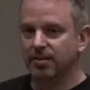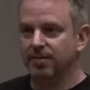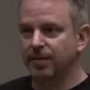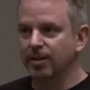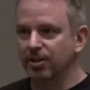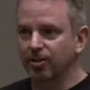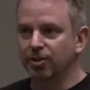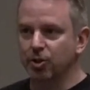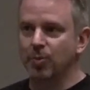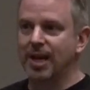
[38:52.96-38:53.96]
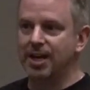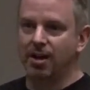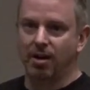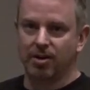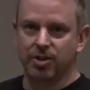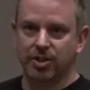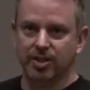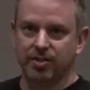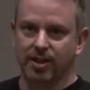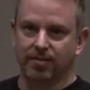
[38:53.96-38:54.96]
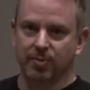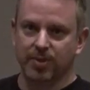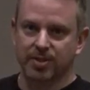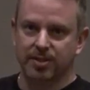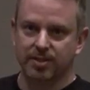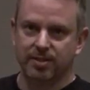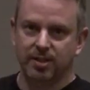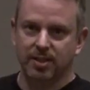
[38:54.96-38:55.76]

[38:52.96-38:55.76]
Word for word: very little domain knowledge inside of the business.